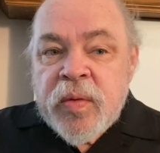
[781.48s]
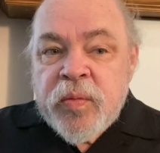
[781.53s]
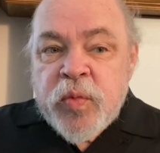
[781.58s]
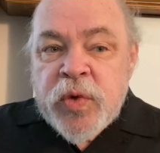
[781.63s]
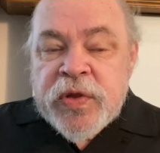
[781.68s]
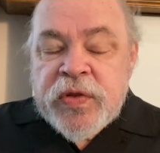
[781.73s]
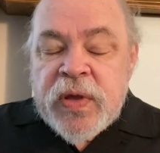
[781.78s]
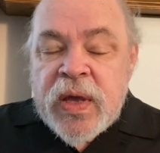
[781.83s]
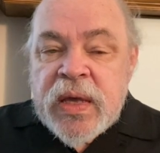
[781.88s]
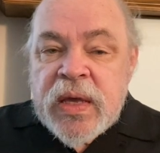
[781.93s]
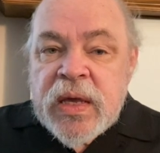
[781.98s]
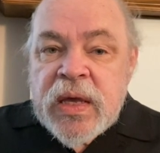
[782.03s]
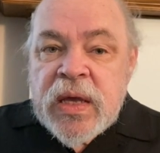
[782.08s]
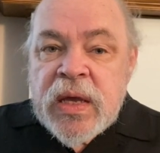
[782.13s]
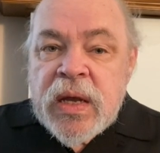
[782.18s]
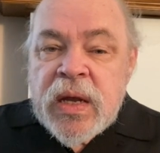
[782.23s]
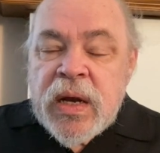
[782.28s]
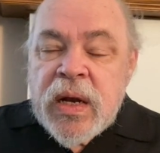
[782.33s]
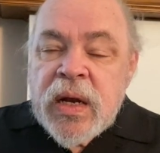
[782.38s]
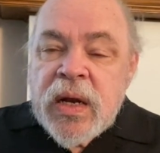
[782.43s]
But
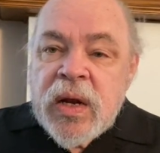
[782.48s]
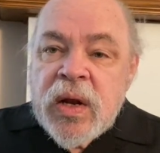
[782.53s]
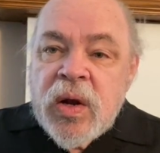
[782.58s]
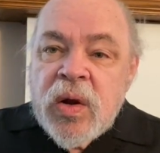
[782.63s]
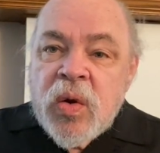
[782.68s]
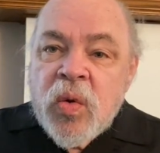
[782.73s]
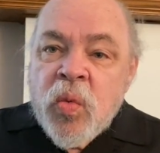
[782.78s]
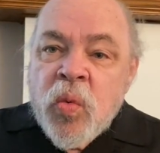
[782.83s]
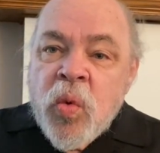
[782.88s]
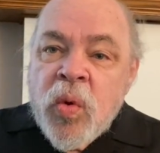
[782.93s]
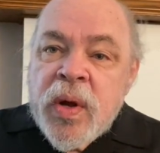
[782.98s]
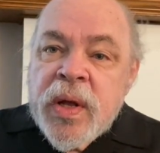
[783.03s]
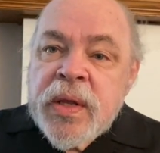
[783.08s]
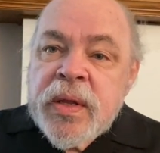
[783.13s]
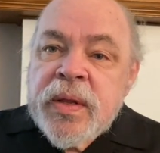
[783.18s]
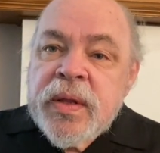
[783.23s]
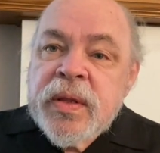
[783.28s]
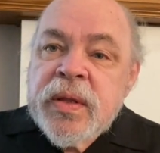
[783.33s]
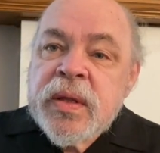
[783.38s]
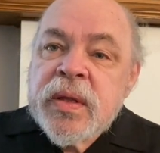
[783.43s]
taking
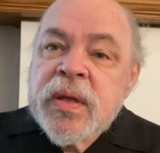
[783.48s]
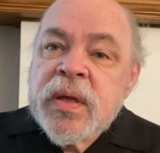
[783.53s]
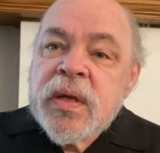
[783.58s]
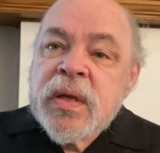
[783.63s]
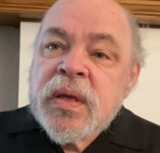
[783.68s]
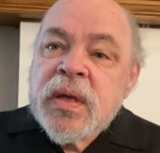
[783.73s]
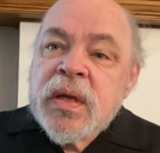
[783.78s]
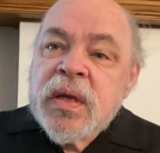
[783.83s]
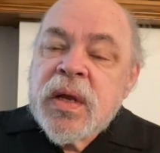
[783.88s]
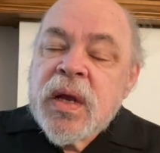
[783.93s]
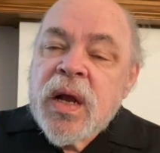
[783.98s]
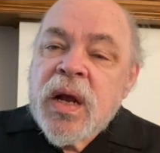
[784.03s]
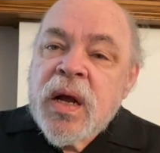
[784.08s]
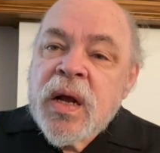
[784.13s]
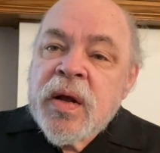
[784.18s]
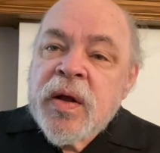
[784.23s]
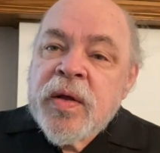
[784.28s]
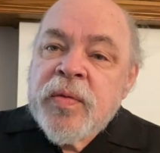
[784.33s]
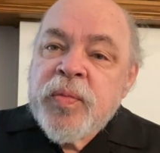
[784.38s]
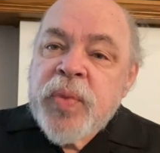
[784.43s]
one
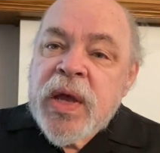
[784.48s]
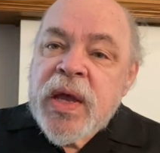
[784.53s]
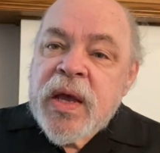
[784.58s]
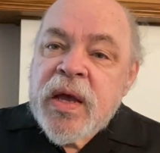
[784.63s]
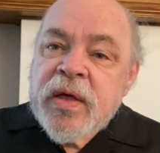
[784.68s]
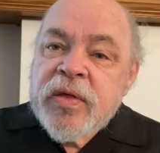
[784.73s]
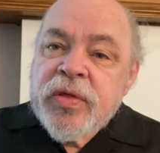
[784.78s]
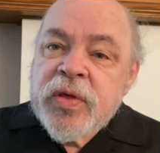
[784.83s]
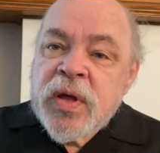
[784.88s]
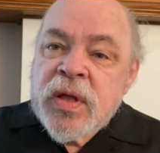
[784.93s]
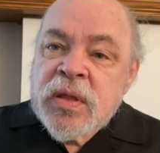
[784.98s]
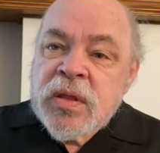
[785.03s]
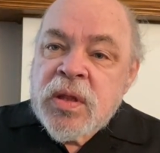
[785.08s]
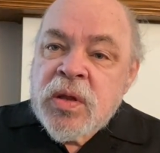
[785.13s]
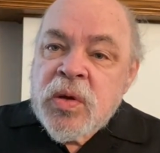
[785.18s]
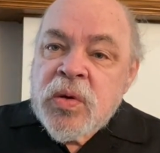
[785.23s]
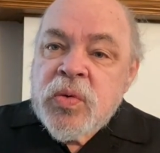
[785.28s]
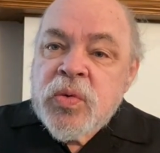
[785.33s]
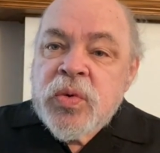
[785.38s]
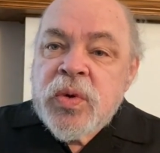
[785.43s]
path
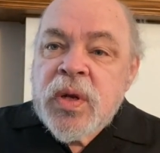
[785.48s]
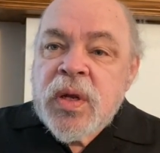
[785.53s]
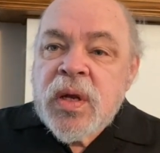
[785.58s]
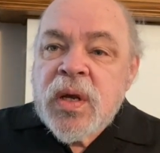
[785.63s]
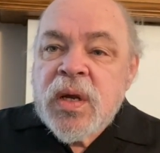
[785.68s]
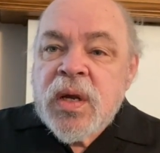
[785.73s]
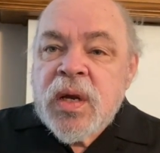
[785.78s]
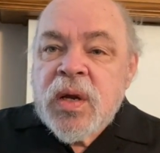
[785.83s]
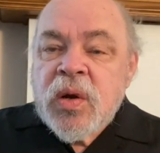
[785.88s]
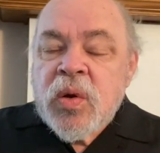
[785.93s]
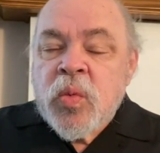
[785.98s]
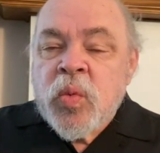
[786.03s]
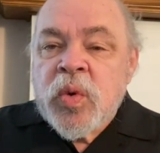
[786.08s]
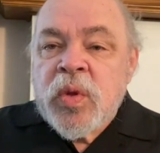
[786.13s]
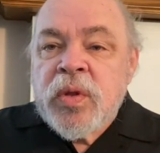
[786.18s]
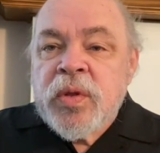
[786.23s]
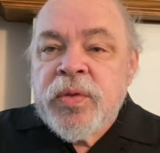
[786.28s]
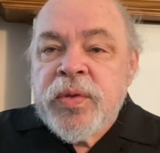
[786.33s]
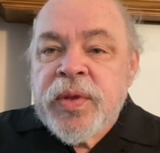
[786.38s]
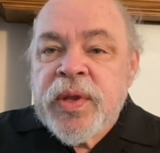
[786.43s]
alone
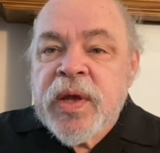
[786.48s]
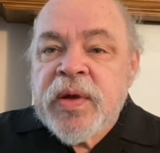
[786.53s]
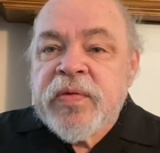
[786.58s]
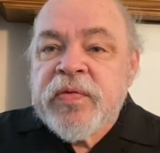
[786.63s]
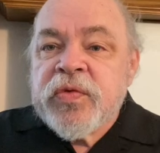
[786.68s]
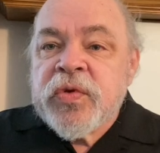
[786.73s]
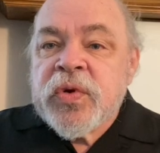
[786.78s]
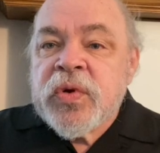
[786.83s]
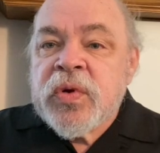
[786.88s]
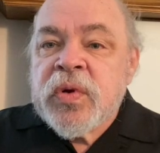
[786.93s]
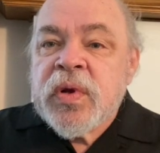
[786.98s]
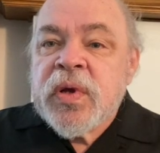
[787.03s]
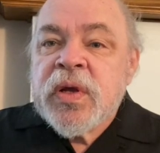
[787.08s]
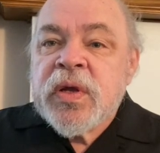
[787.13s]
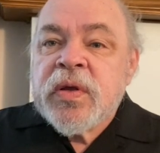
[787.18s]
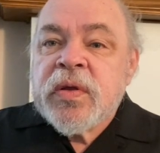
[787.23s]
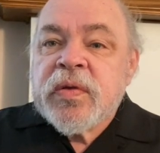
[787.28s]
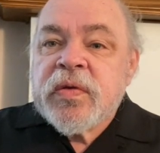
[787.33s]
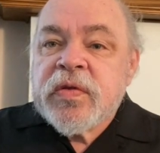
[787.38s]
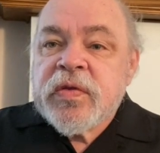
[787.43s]
will never
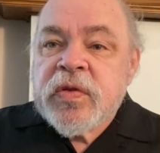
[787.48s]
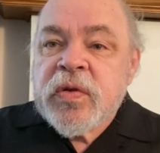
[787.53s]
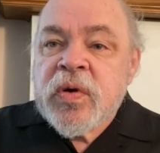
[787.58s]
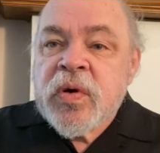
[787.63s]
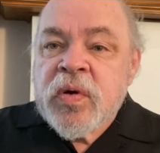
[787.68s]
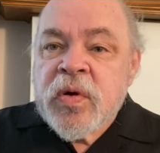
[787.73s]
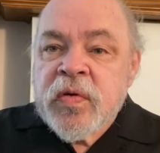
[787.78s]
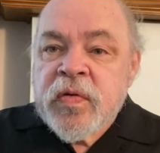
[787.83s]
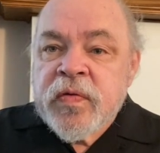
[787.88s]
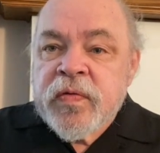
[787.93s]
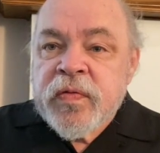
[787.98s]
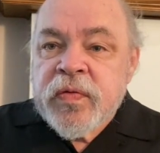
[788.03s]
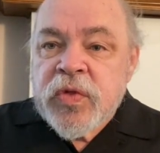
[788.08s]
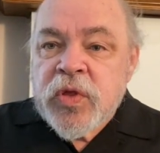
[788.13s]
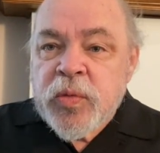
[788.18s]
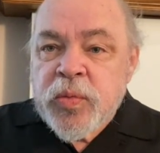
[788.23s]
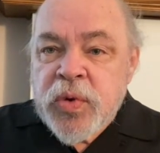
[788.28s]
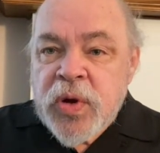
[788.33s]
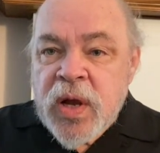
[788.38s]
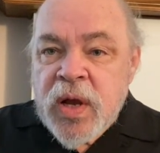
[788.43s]
solve
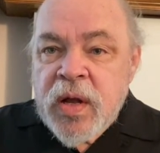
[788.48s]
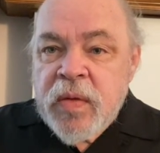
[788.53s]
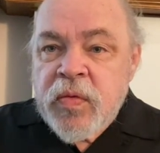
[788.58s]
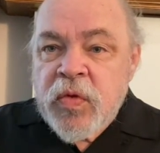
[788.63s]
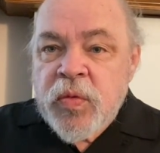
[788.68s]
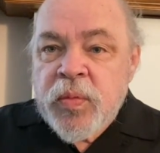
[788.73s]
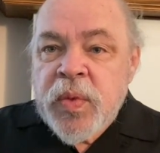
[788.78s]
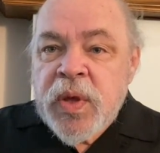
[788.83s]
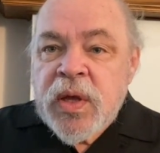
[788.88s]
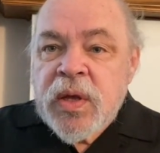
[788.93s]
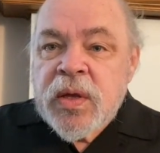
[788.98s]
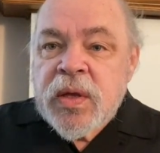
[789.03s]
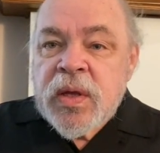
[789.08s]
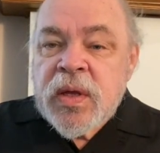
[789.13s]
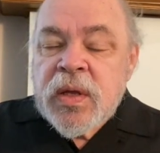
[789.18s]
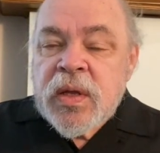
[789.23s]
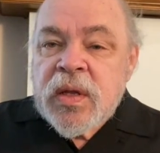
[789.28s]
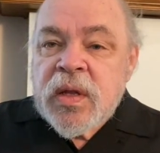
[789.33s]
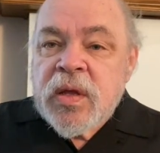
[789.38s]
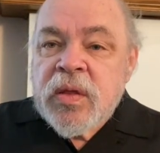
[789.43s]
the problem.
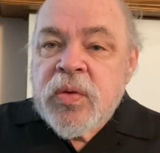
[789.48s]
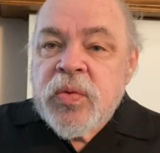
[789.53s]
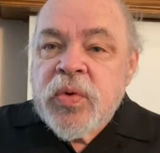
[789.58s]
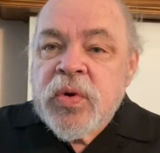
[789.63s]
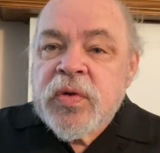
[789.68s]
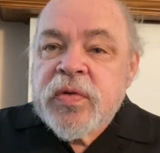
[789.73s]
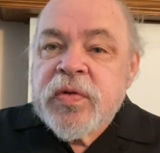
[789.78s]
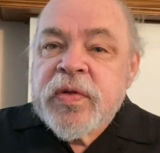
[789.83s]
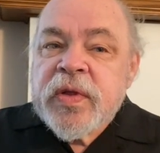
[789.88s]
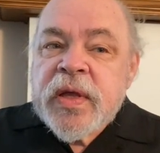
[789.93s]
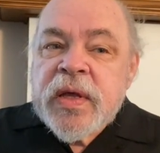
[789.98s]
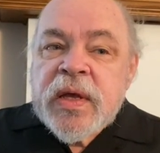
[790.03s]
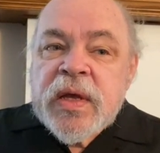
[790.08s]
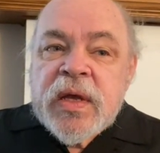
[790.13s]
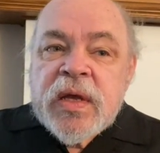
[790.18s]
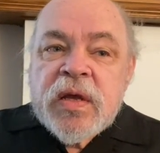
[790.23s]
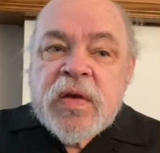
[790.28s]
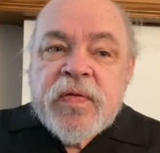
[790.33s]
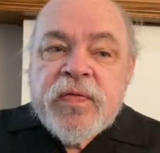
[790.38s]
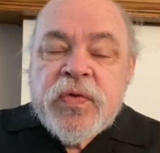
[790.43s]
In other words,
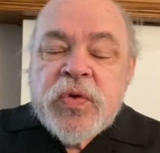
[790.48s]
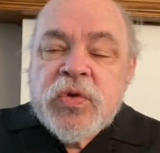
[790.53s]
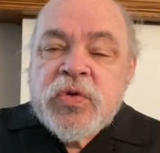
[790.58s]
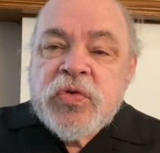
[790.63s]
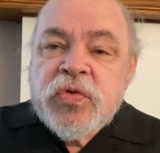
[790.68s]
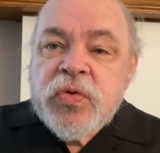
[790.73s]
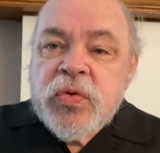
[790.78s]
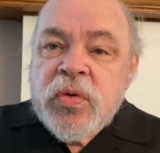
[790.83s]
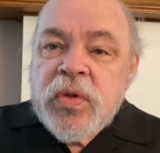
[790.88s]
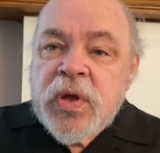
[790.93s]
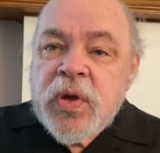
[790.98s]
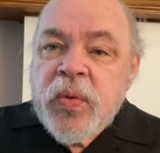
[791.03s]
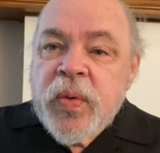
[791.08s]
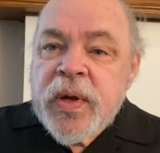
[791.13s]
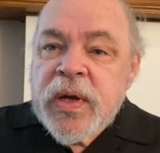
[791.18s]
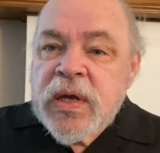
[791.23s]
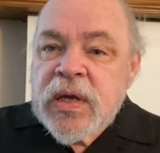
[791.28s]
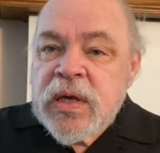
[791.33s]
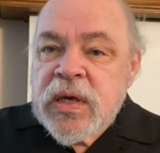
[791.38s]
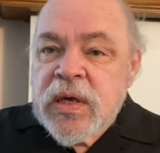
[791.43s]
if you truly
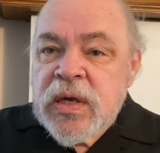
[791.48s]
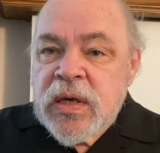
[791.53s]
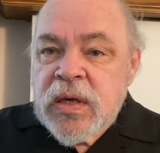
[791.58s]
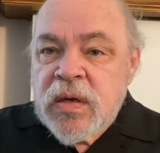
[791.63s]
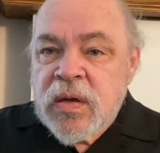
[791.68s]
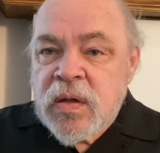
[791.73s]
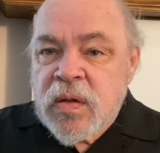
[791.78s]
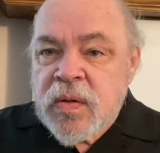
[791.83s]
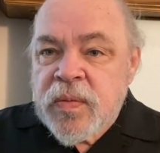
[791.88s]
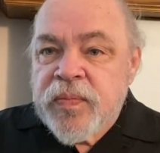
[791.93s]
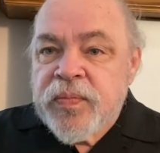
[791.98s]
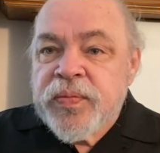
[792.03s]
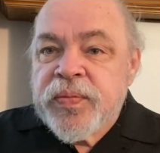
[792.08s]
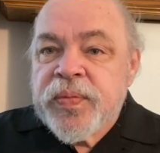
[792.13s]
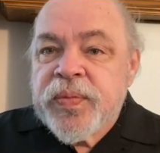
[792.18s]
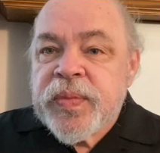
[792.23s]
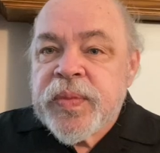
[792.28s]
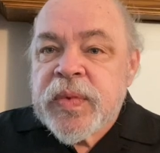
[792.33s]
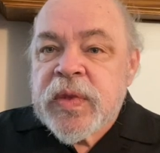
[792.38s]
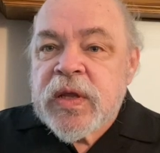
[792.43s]
want to heal
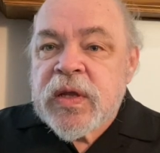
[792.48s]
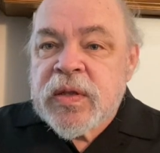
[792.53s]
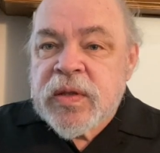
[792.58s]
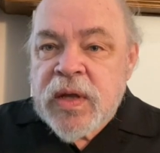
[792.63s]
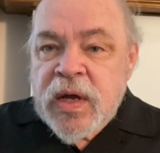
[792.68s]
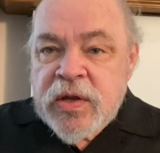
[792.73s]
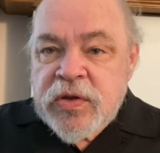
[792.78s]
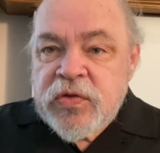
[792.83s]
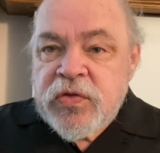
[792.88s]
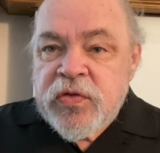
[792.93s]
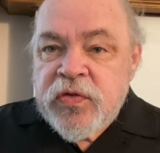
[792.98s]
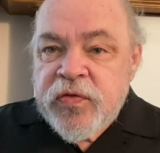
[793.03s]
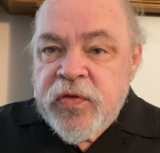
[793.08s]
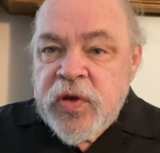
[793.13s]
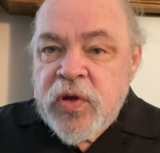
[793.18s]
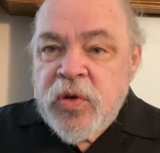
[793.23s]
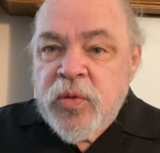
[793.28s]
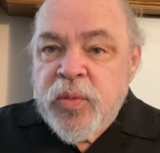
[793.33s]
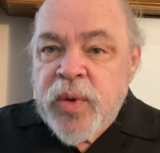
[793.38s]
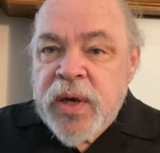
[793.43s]
and not just
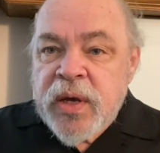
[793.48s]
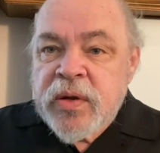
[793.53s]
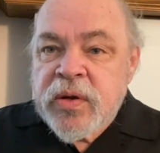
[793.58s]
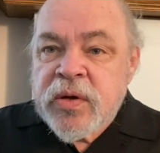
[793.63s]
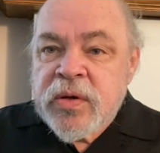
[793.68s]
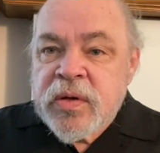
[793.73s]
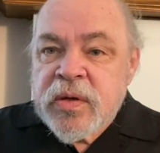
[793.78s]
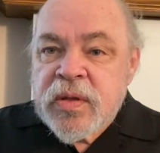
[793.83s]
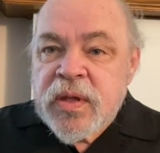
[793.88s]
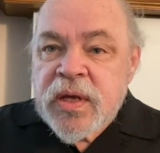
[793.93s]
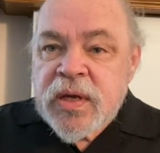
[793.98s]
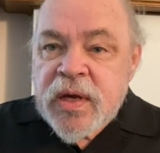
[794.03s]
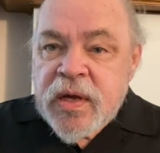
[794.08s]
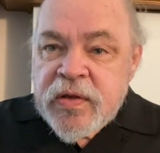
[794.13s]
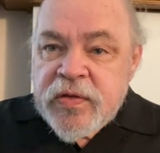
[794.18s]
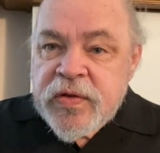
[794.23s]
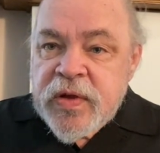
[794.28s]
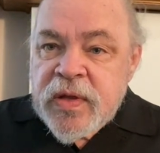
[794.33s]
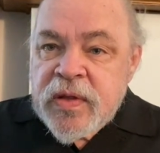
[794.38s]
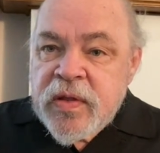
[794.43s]
feel better, like I
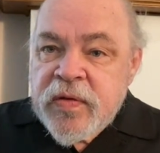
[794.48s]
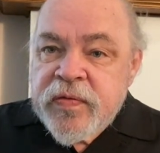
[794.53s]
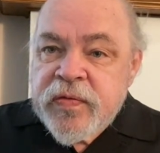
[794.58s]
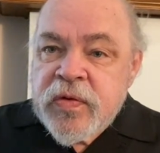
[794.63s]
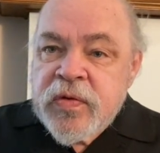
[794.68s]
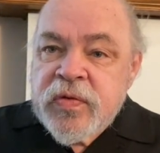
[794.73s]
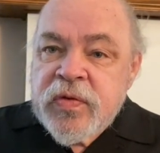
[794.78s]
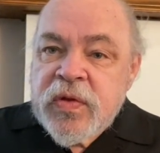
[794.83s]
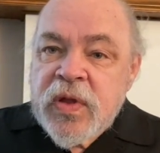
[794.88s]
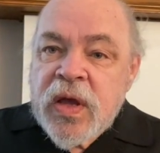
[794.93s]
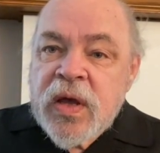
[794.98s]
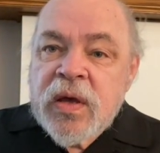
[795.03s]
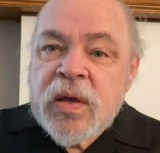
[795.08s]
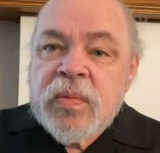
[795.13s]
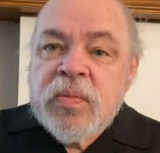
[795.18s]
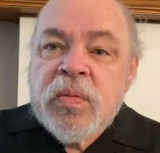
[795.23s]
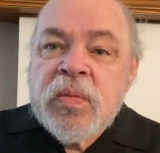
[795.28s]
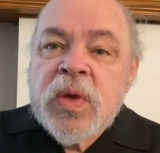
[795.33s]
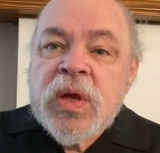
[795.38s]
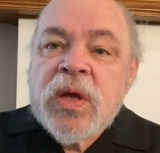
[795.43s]
said the first
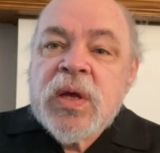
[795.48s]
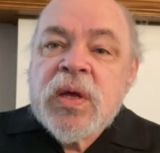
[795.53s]
time,